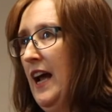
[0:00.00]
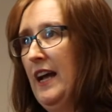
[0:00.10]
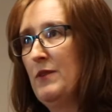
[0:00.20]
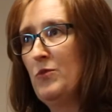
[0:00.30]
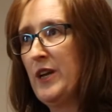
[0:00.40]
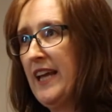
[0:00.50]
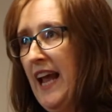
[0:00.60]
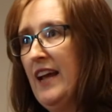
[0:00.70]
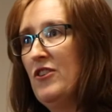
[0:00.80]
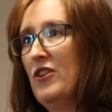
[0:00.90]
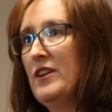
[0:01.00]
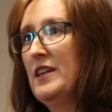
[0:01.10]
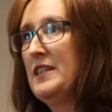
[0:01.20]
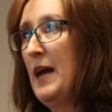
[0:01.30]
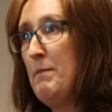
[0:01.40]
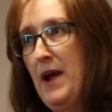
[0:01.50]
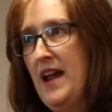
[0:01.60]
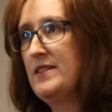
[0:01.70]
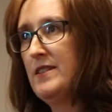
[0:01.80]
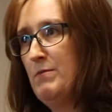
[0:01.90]
And we cannot
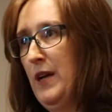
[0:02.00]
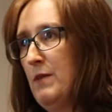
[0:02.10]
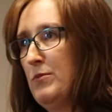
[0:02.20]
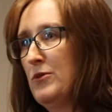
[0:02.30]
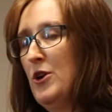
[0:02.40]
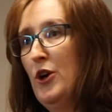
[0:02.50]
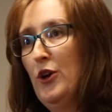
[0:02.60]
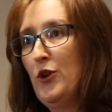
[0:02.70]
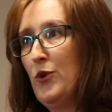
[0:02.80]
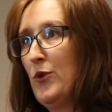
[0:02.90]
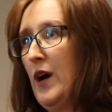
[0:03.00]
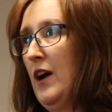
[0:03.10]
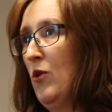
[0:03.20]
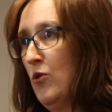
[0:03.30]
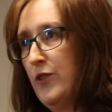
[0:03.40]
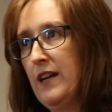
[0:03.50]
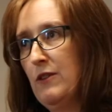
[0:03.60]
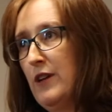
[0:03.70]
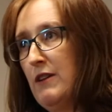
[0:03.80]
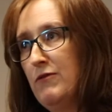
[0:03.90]
abandon people who all they're
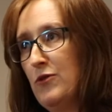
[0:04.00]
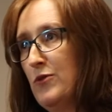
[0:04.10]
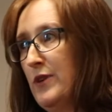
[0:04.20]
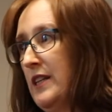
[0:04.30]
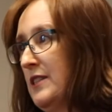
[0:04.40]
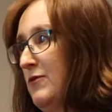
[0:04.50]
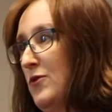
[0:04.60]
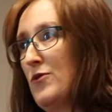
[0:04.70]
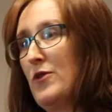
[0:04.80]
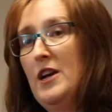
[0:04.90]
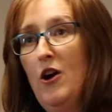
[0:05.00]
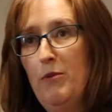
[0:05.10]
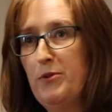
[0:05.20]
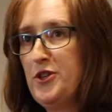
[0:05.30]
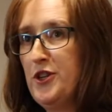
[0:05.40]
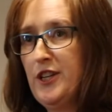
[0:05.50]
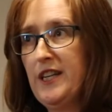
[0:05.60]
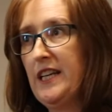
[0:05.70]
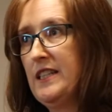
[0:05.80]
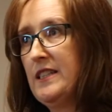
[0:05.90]
looking for is for
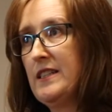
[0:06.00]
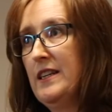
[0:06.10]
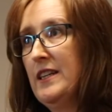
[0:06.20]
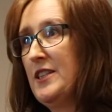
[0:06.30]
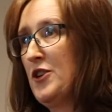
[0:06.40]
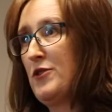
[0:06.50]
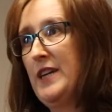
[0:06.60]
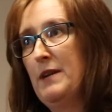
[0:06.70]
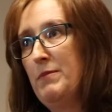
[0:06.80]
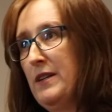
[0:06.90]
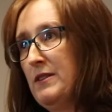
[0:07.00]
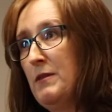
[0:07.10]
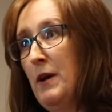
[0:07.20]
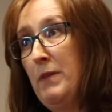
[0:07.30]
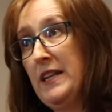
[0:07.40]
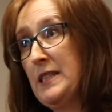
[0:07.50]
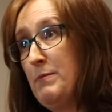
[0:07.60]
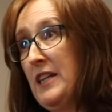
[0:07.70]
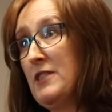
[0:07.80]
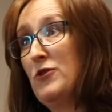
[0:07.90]
opportunities to create a better
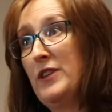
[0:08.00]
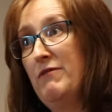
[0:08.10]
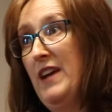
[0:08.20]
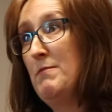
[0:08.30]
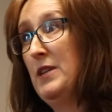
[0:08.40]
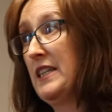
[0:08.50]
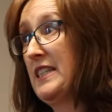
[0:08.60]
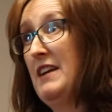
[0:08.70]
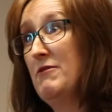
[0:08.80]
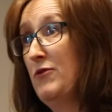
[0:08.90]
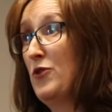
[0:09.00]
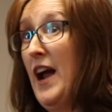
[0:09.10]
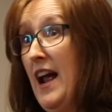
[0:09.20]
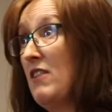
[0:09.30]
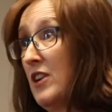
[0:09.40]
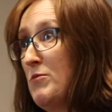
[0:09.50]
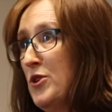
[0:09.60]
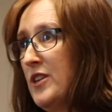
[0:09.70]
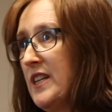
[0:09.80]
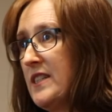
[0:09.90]
space for their families and for our
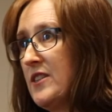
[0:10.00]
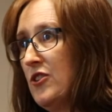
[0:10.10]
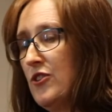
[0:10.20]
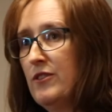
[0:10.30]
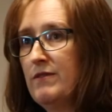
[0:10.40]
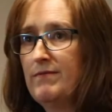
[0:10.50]
communities too.